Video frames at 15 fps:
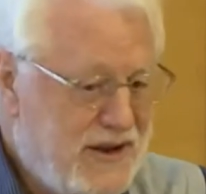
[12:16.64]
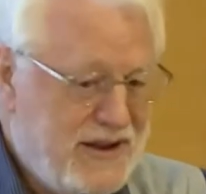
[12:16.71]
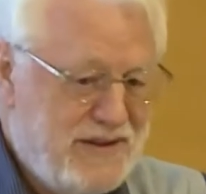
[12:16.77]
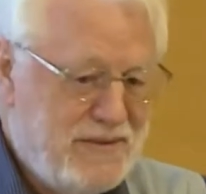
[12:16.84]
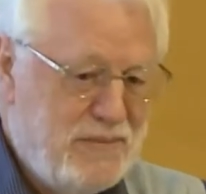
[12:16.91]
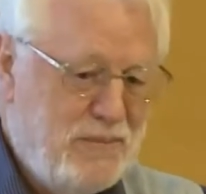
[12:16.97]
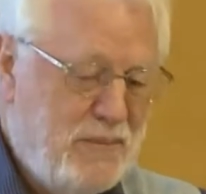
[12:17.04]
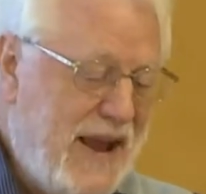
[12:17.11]
at
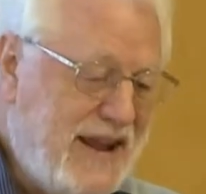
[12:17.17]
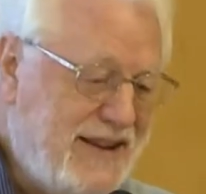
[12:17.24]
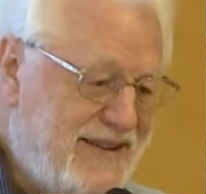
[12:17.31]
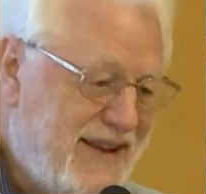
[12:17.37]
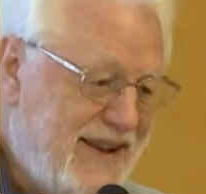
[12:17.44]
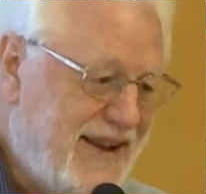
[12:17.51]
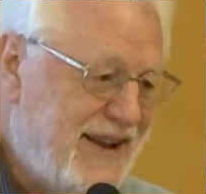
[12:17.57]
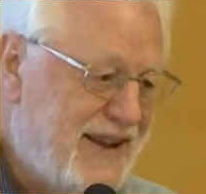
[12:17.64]

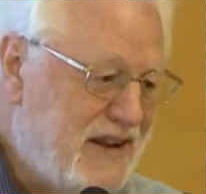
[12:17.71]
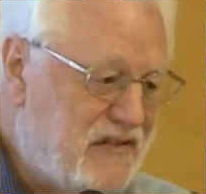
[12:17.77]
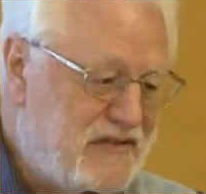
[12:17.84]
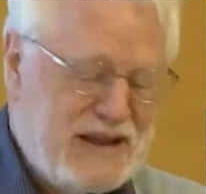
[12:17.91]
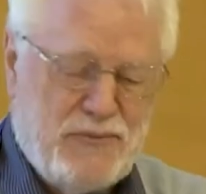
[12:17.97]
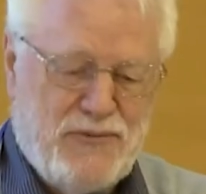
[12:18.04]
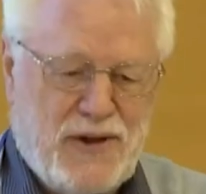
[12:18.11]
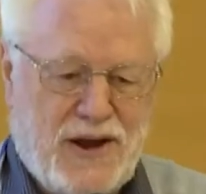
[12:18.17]
painting, and a
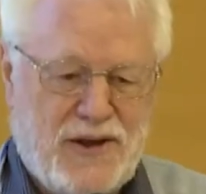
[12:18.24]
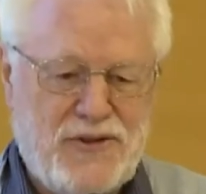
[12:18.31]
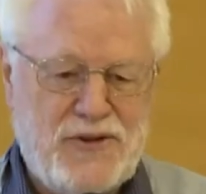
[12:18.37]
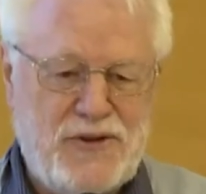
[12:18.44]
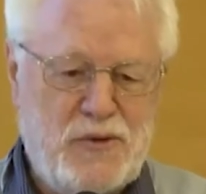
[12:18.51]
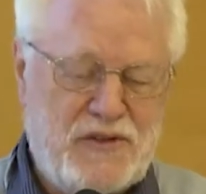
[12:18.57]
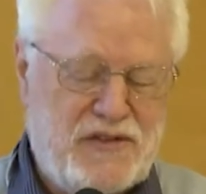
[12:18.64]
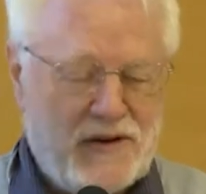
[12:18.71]
stepfather
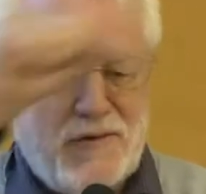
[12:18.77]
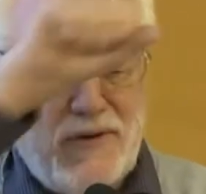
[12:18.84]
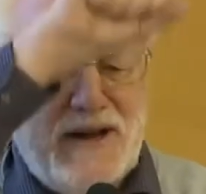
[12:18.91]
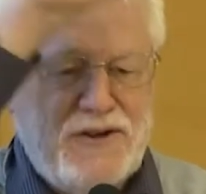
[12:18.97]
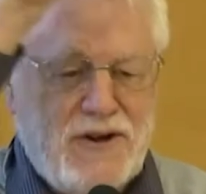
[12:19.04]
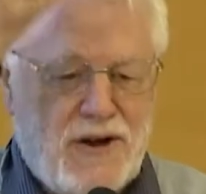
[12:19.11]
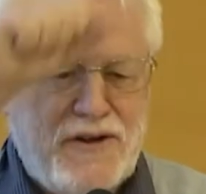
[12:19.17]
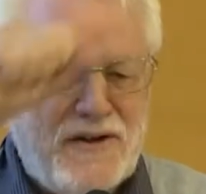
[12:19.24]
who was a
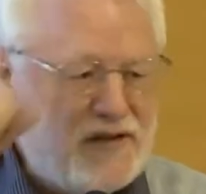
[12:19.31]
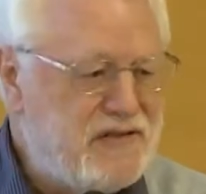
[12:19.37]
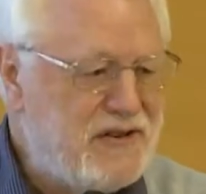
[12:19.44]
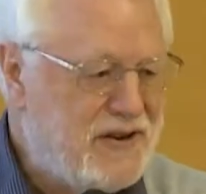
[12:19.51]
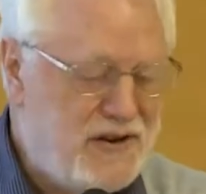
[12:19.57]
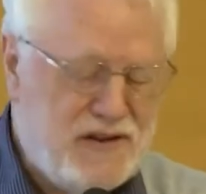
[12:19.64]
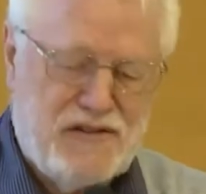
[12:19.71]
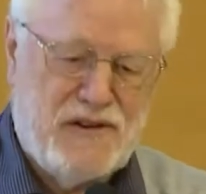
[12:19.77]
great artist.
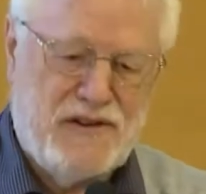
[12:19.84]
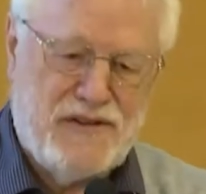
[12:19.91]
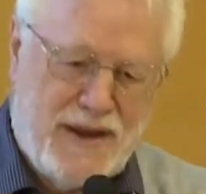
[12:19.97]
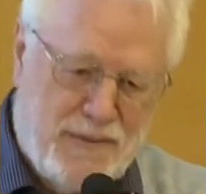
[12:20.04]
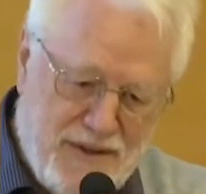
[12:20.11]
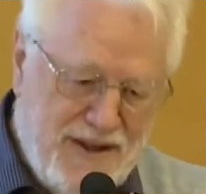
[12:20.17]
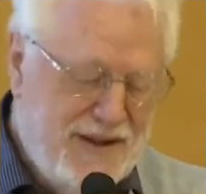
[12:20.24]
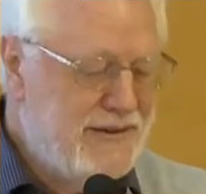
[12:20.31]
So
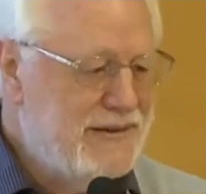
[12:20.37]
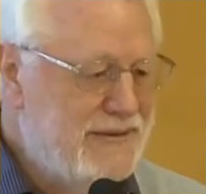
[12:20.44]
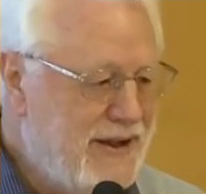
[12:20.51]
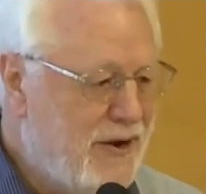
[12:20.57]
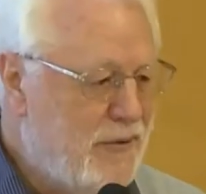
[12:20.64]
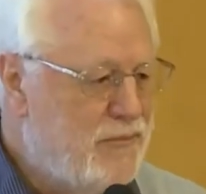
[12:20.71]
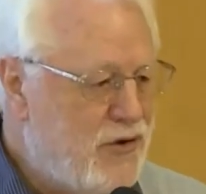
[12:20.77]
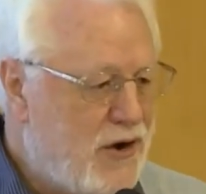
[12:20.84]
I'm
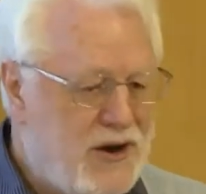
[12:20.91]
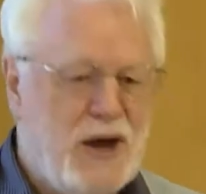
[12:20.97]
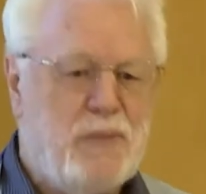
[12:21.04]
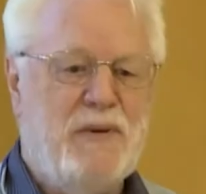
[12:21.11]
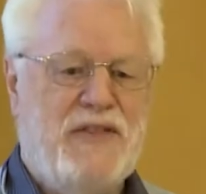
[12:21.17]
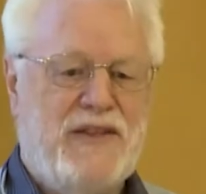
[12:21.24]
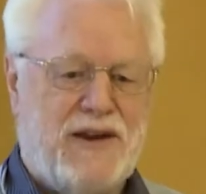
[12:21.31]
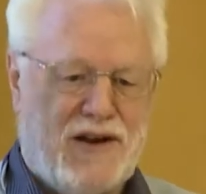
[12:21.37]
brought
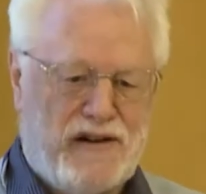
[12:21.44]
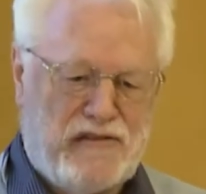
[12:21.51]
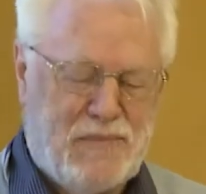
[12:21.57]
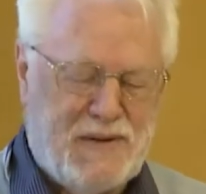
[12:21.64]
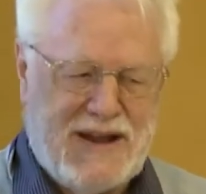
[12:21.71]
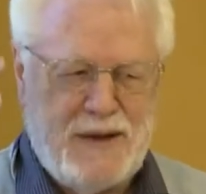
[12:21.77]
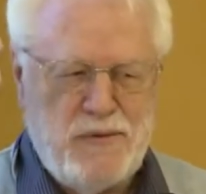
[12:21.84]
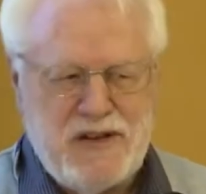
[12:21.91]
up in the arts,
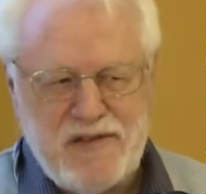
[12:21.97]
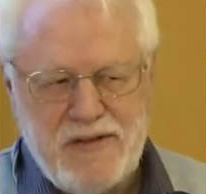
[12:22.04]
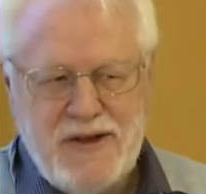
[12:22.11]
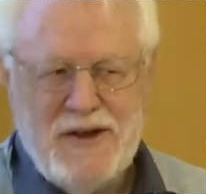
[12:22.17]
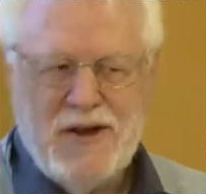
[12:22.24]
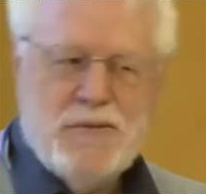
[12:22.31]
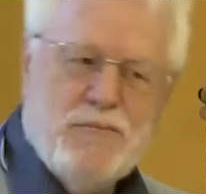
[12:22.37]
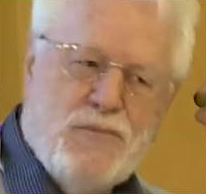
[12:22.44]
but I was
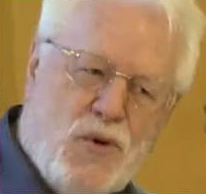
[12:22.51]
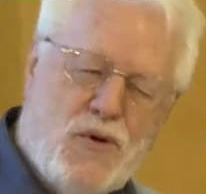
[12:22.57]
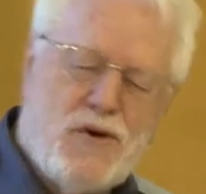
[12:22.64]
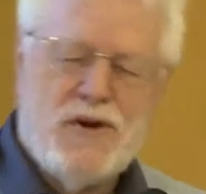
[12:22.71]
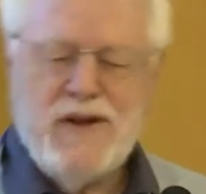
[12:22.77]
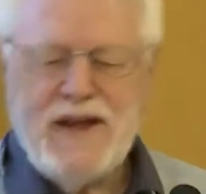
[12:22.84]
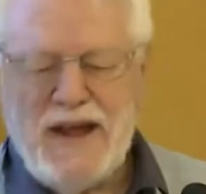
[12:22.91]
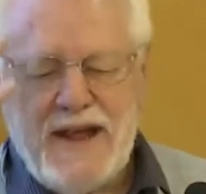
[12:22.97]

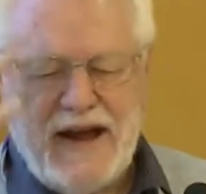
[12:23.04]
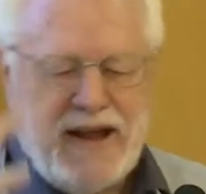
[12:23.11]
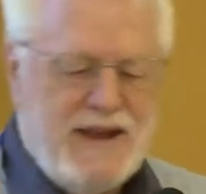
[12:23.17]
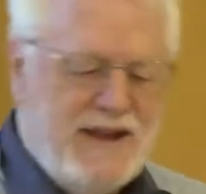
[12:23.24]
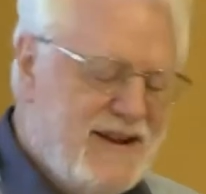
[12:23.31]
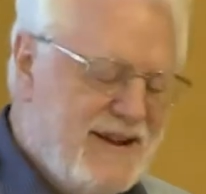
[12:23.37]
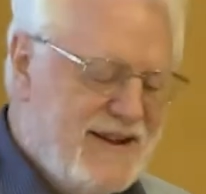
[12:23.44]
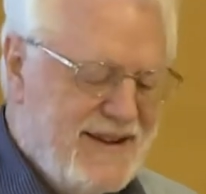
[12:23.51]
more
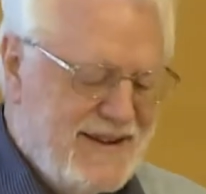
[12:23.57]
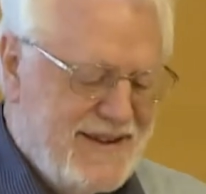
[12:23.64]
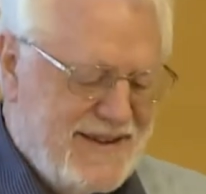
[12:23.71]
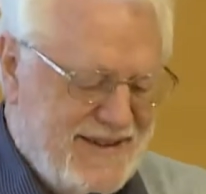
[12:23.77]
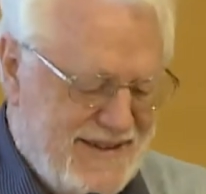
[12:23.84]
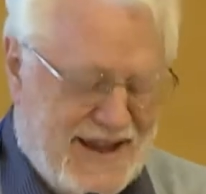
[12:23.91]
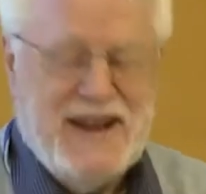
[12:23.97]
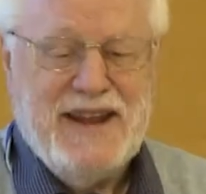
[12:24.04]
an
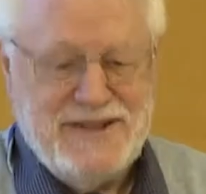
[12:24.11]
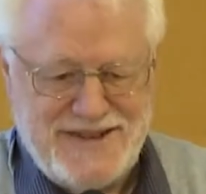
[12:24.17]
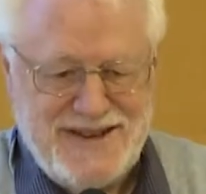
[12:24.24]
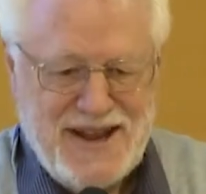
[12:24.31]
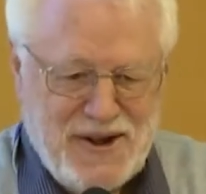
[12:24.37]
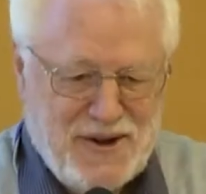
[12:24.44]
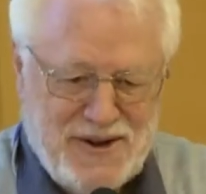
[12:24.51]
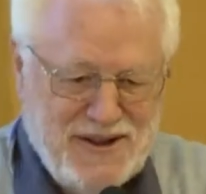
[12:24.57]

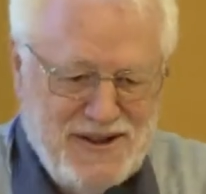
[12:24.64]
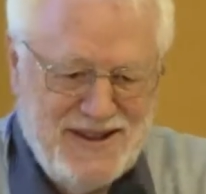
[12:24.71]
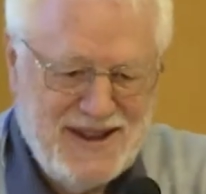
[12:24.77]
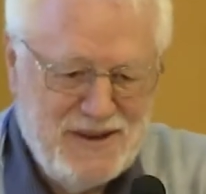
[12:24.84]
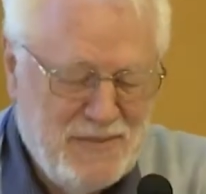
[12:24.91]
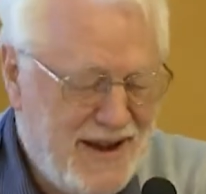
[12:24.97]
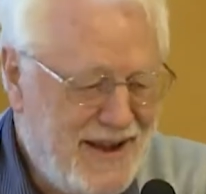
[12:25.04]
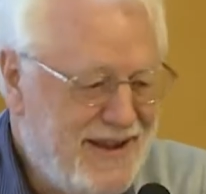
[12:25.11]
engineer
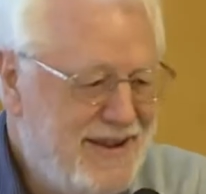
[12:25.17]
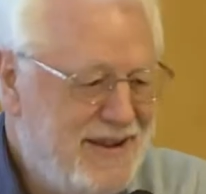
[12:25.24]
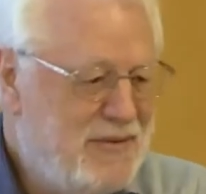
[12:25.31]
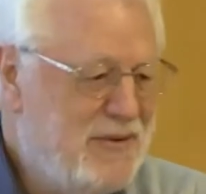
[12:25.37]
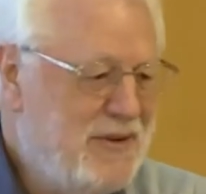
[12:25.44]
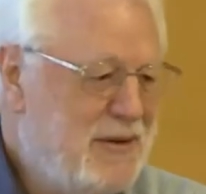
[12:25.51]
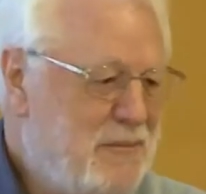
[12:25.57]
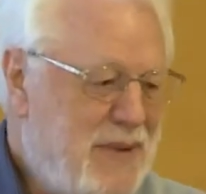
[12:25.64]
in my
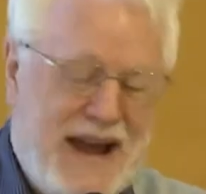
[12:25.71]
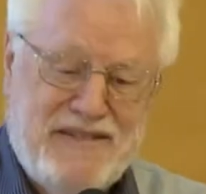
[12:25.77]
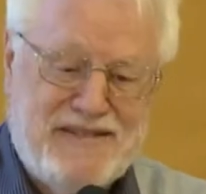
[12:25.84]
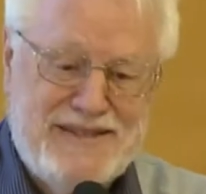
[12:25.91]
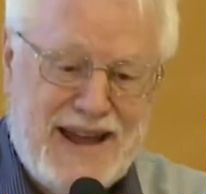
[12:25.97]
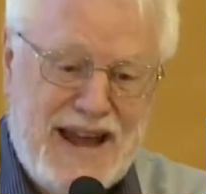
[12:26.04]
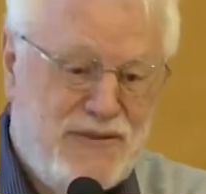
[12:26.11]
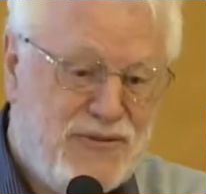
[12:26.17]

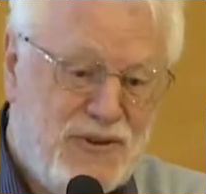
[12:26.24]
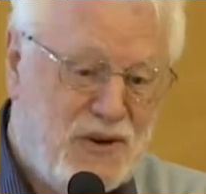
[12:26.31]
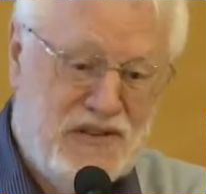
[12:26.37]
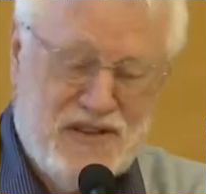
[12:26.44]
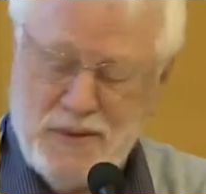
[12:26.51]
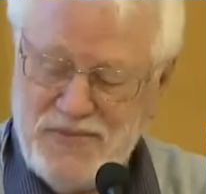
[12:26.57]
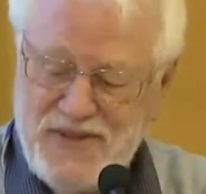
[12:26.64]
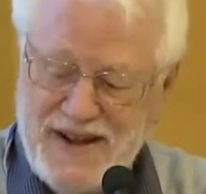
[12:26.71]
past life or
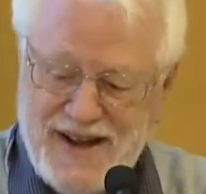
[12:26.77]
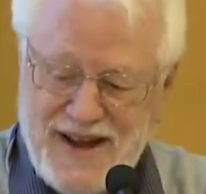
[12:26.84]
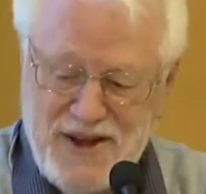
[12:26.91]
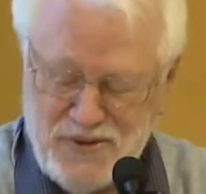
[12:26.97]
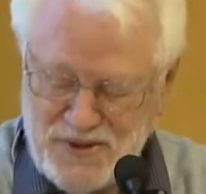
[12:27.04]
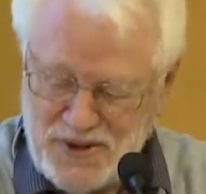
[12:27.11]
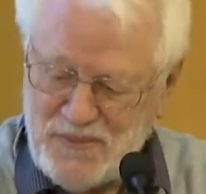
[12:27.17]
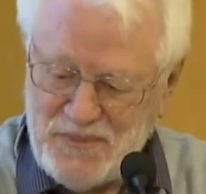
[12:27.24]
something, I
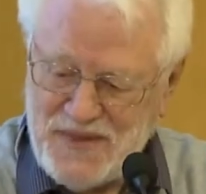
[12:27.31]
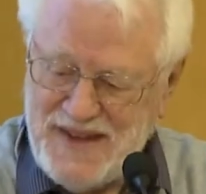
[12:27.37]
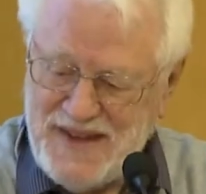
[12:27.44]
don't know.